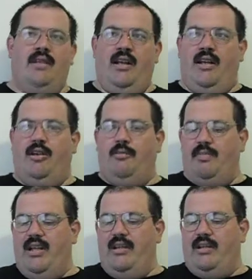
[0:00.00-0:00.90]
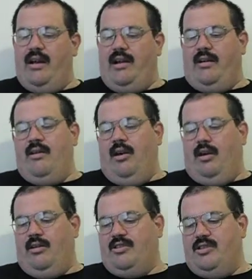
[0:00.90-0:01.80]
He'll be there.
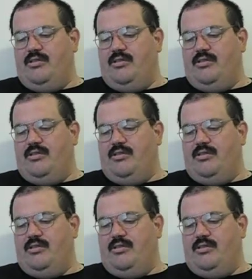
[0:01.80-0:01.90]
Also,